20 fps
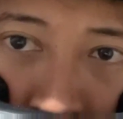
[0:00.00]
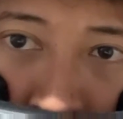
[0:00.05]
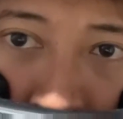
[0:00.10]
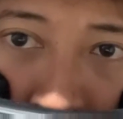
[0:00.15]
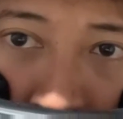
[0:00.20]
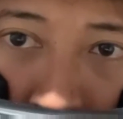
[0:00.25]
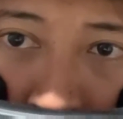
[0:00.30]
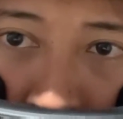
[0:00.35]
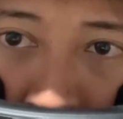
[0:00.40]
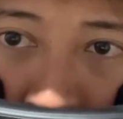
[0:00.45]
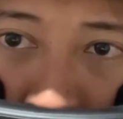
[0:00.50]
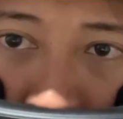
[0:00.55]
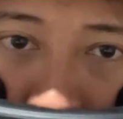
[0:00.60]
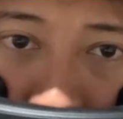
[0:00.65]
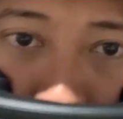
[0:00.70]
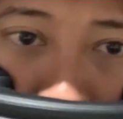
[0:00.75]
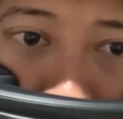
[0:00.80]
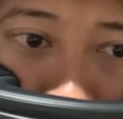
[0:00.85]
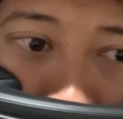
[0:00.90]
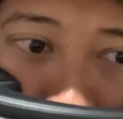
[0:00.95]
head,
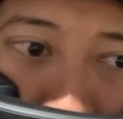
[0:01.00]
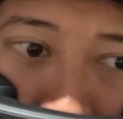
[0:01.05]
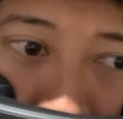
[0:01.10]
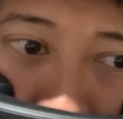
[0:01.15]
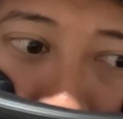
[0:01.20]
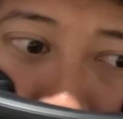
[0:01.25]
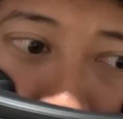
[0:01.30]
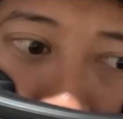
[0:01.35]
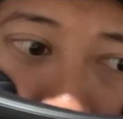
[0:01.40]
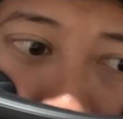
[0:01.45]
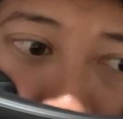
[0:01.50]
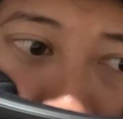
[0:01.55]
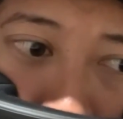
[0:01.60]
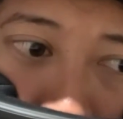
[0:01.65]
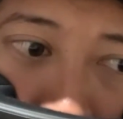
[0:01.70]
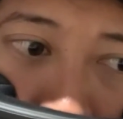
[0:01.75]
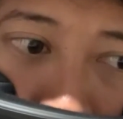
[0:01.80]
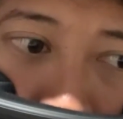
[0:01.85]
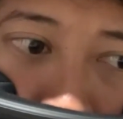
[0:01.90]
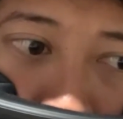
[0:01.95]
because
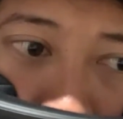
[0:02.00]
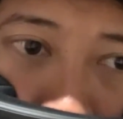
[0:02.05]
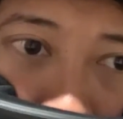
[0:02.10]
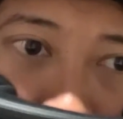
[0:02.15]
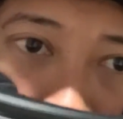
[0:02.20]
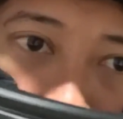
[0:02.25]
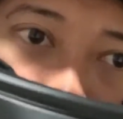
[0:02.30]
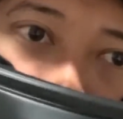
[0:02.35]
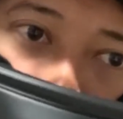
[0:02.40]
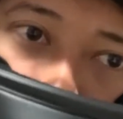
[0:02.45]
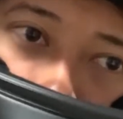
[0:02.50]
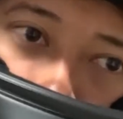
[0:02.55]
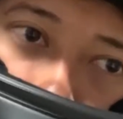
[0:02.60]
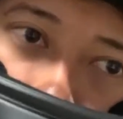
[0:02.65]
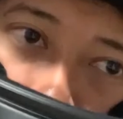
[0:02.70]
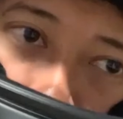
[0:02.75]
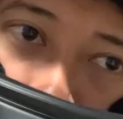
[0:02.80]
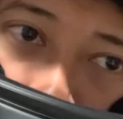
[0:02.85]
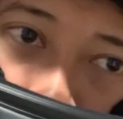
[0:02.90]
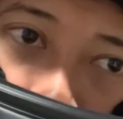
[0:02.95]
you don't want that
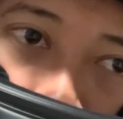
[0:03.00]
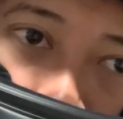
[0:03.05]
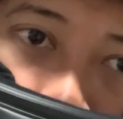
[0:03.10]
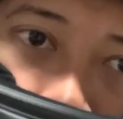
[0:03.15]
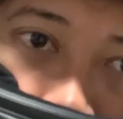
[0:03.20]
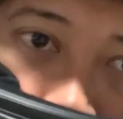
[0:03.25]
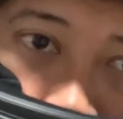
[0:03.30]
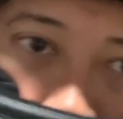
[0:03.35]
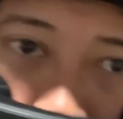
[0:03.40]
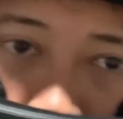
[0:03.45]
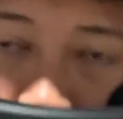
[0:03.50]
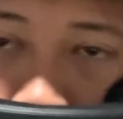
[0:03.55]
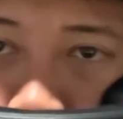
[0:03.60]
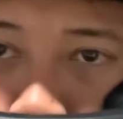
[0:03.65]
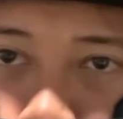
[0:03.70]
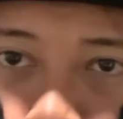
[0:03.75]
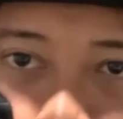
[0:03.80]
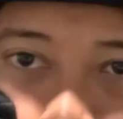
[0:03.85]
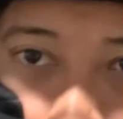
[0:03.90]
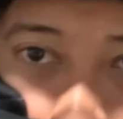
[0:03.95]
while you're racing.
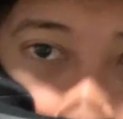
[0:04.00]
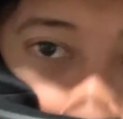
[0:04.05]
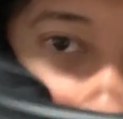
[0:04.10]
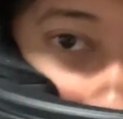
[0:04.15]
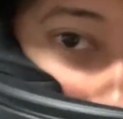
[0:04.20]
Basically,